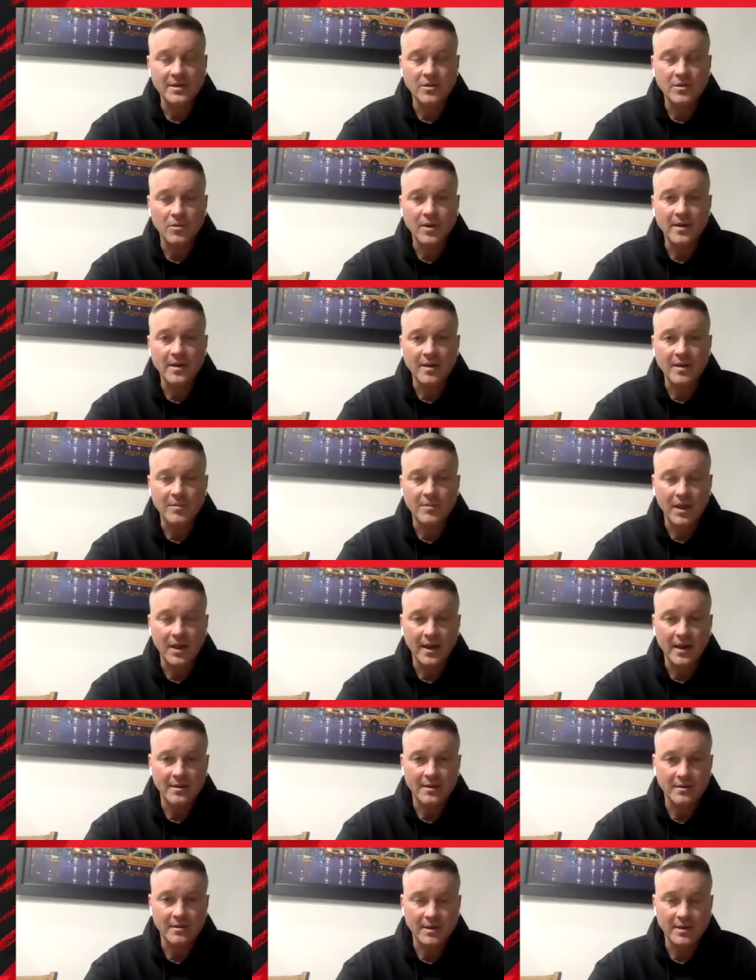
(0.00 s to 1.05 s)
the way they
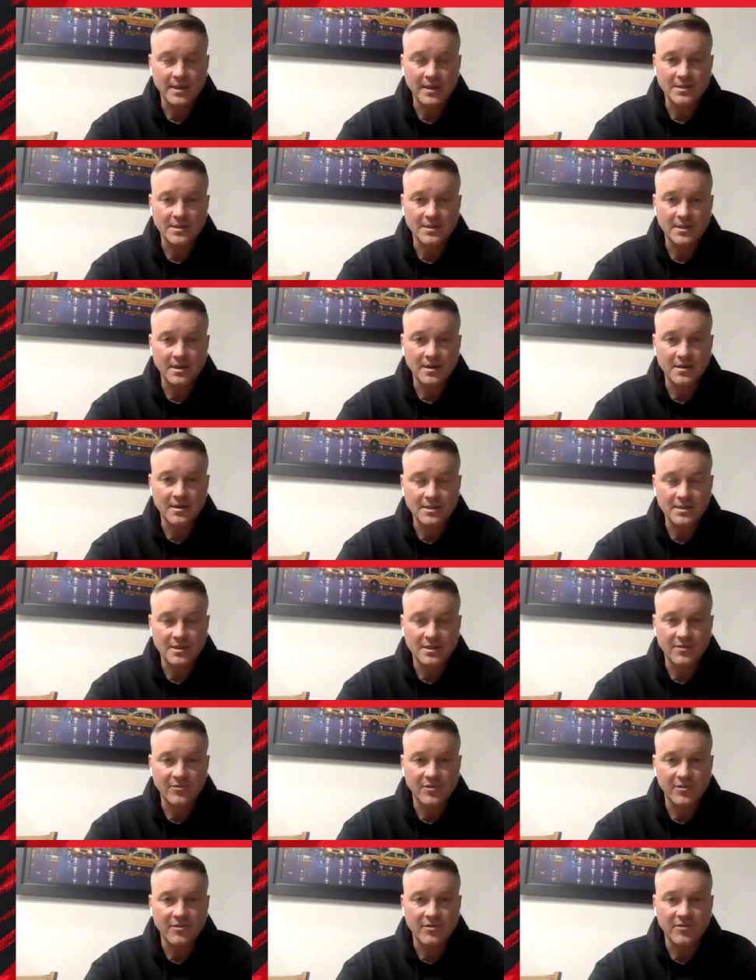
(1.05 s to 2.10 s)
play, it's the
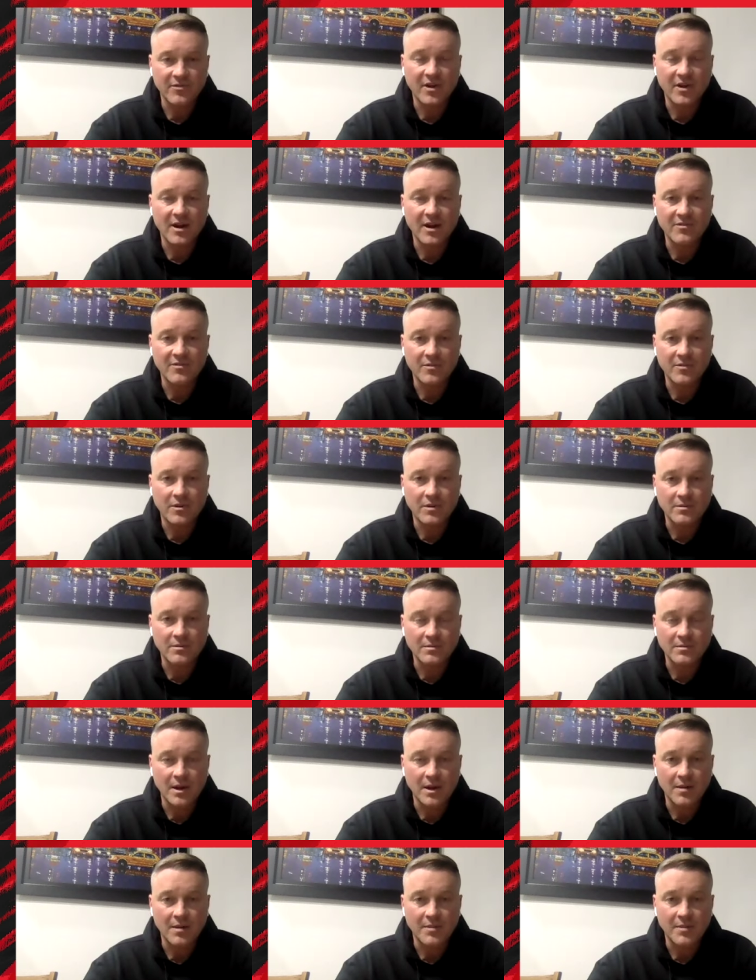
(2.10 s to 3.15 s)
front five what
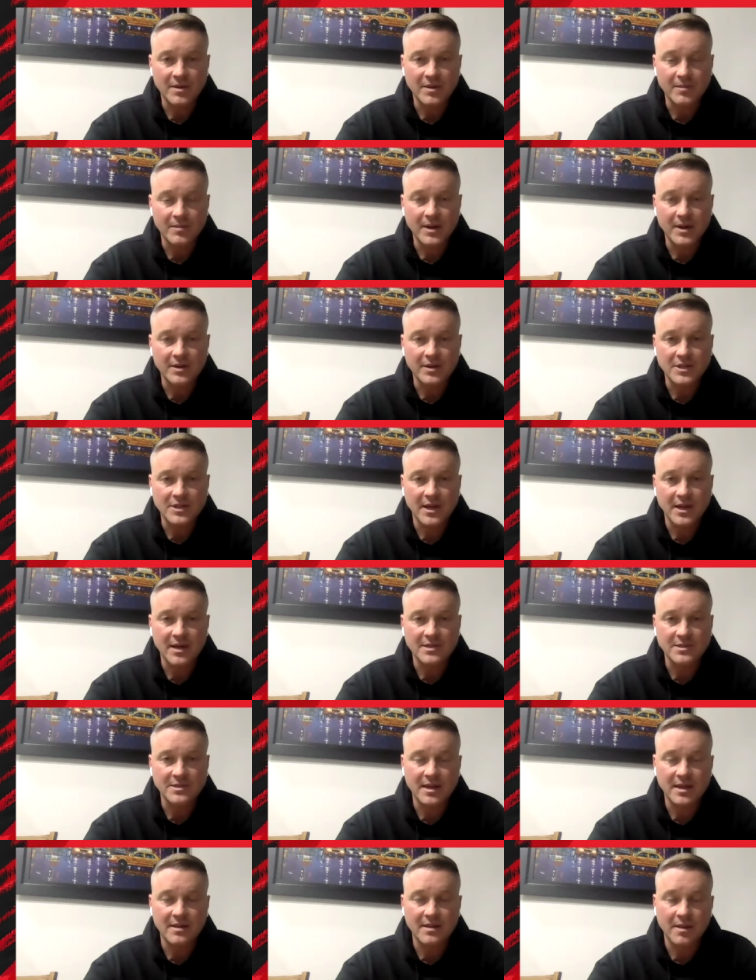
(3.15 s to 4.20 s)
Bielsa
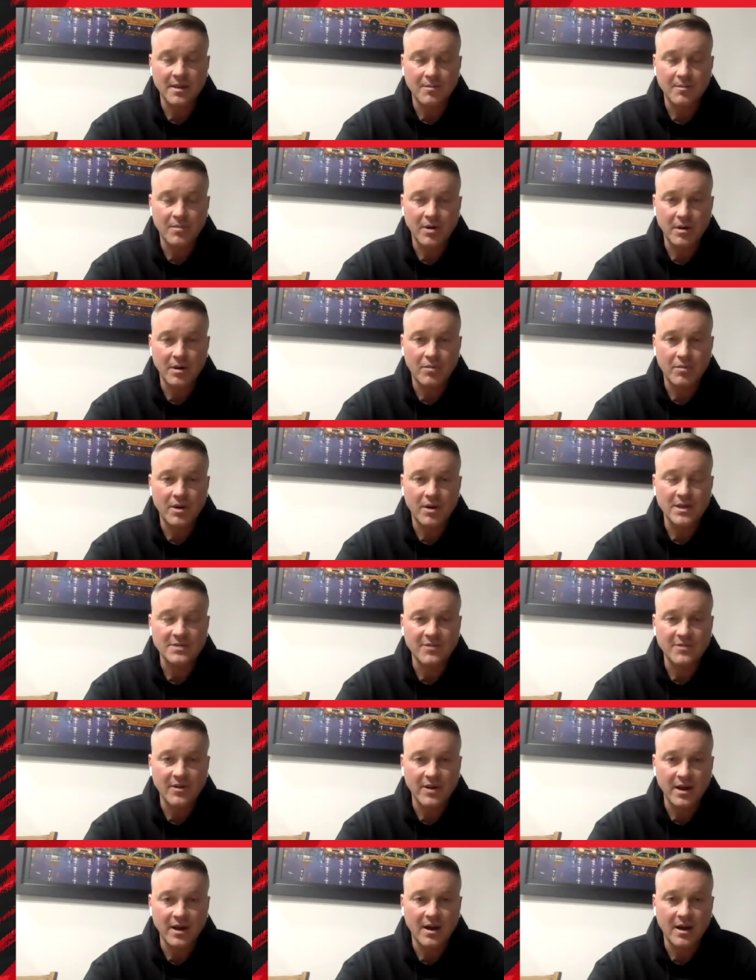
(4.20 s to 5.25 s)
has. They press
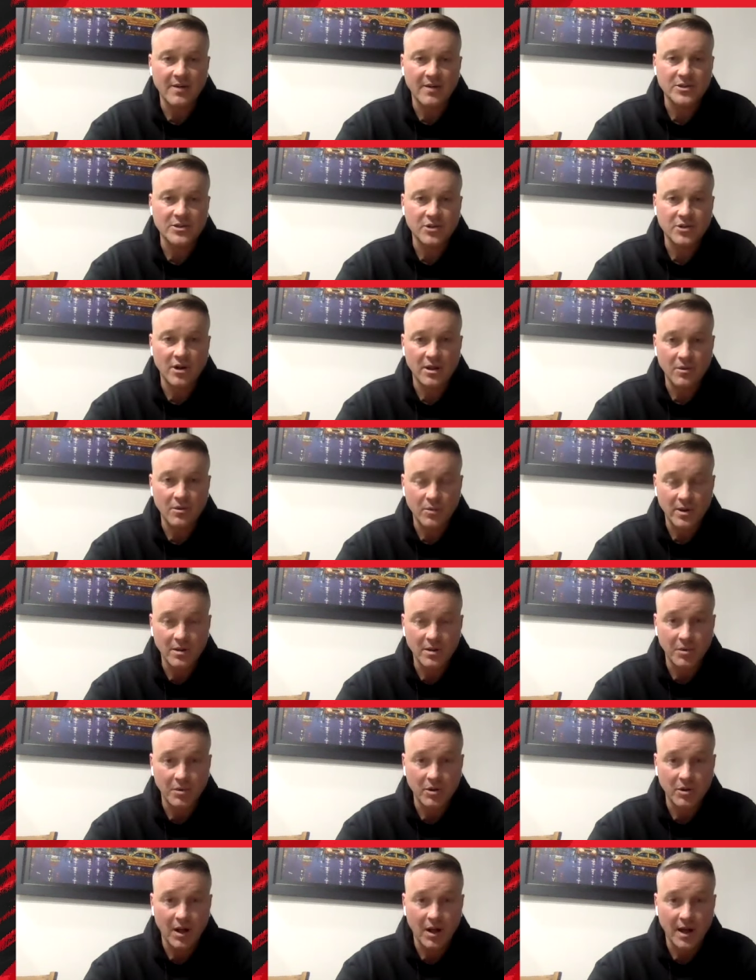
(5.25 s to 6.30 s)
very high. They're trying to win the
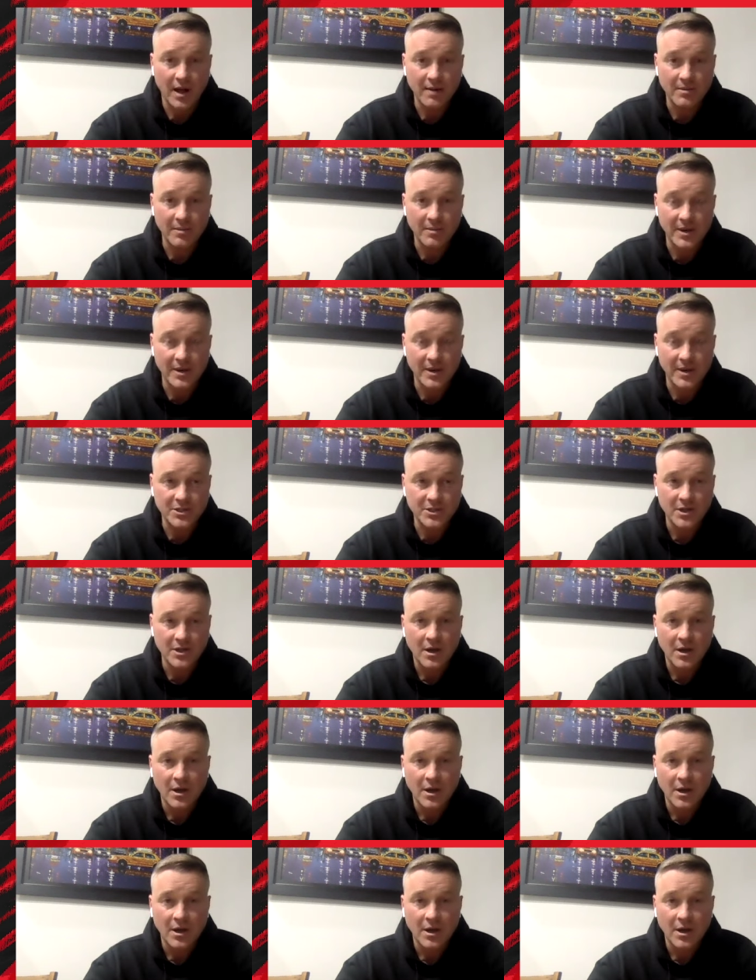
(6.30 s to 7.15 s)
ball high up the pitch.